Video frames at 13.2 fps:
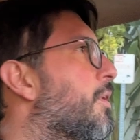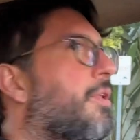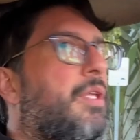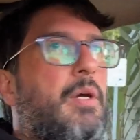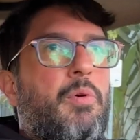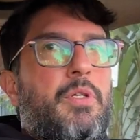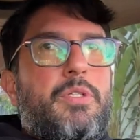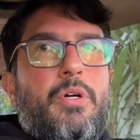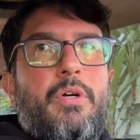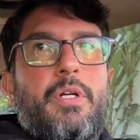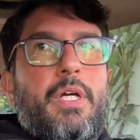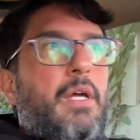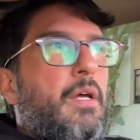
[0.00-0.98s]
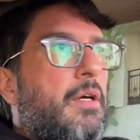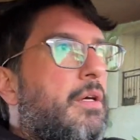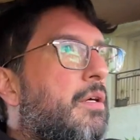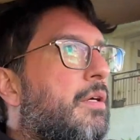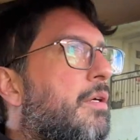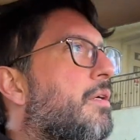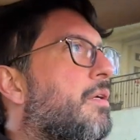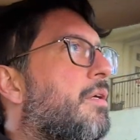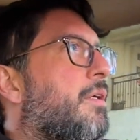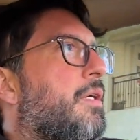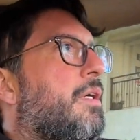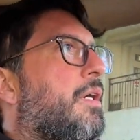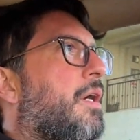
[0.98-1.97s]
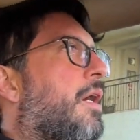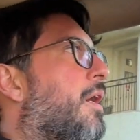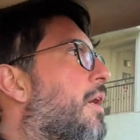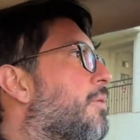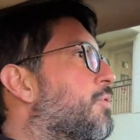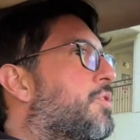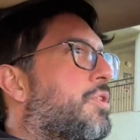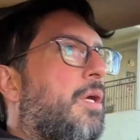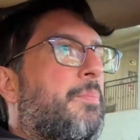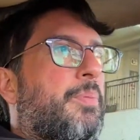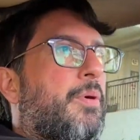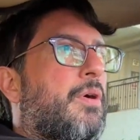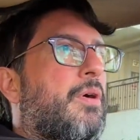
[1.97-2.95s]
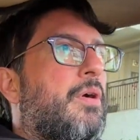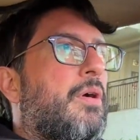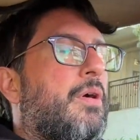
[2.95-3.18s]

They were dirty. It was cheaper.